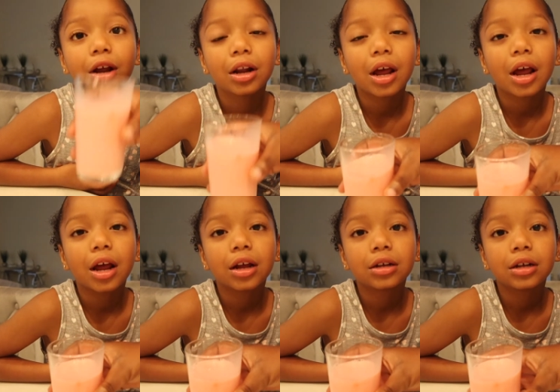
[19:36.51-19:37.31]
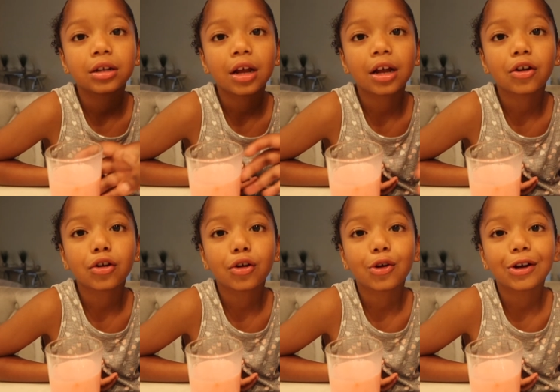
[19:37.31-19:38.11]

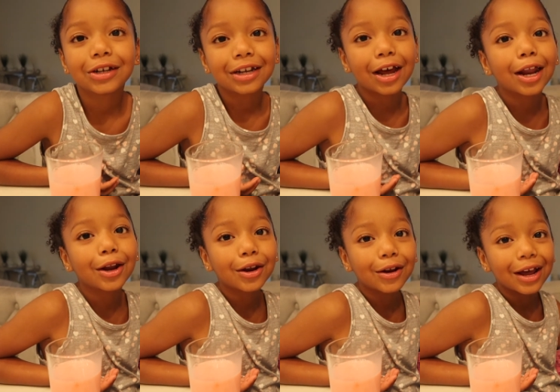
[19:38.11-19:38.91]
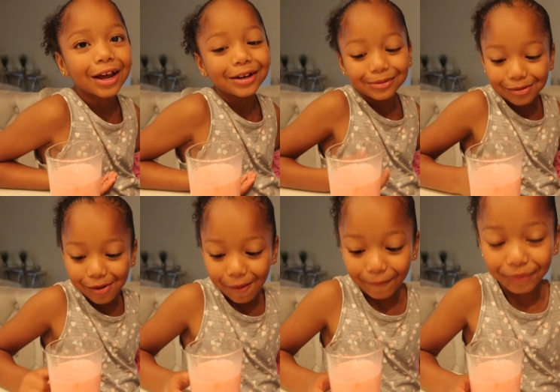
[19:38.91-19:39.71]
Mm. So good. Taste it. Taste it for the
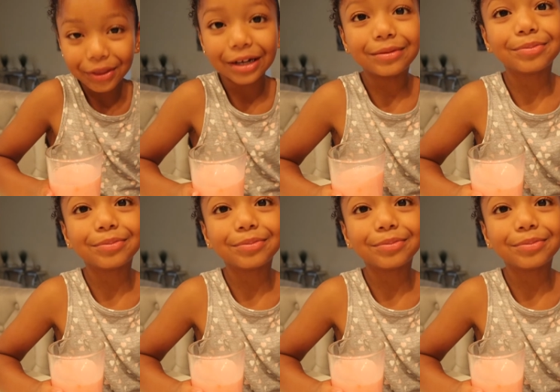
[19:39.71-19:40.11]
unicorn.